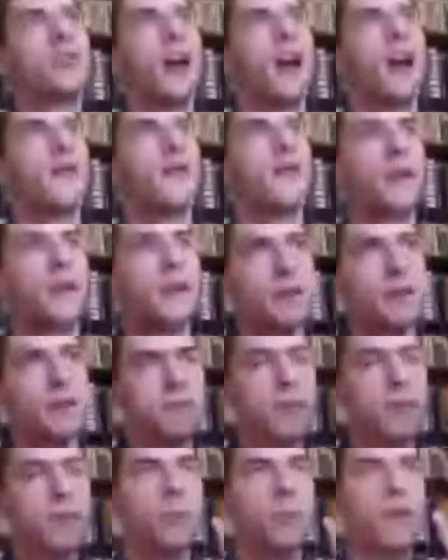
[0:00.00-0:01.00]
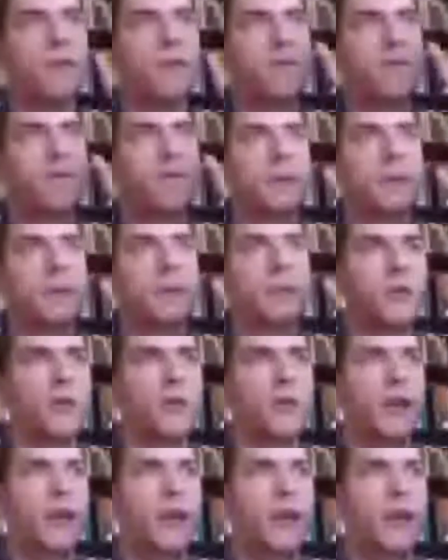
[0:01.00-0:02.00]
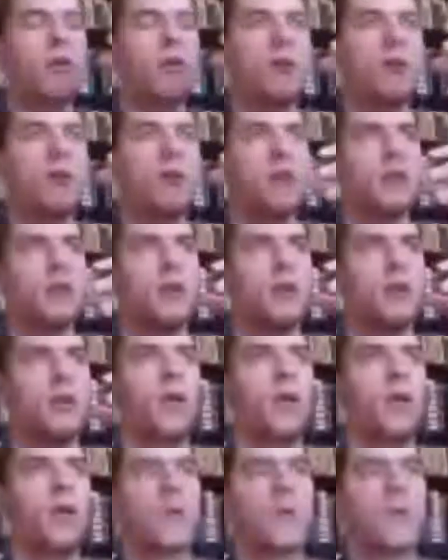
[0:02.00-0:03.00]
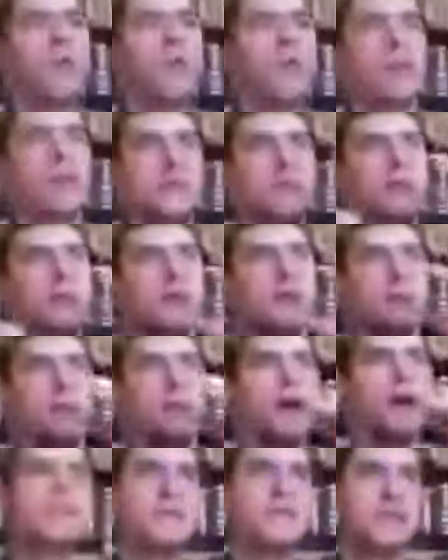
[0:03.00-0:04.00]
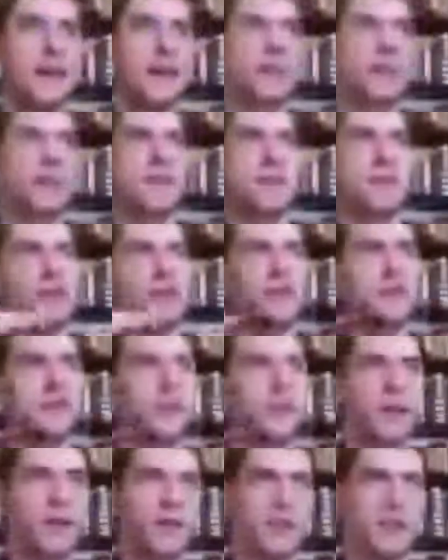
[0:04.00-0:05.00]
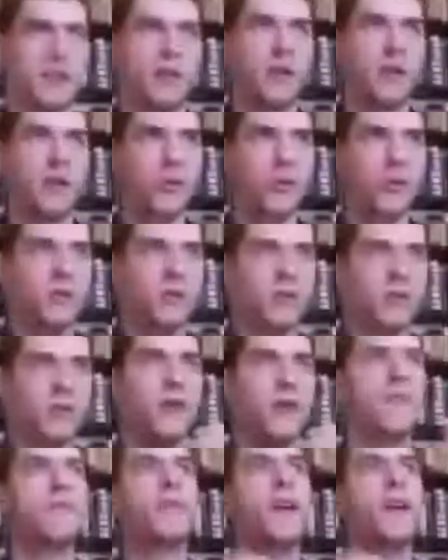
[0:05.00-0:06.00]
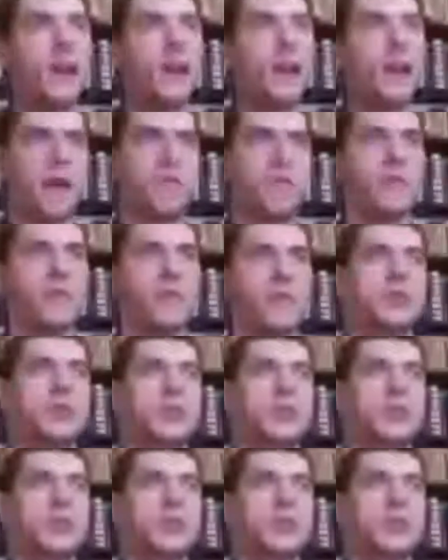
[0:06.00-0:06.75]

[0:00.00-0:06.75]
having people of similar ilk or a similar mindset discussing, they're going to be feeding off of each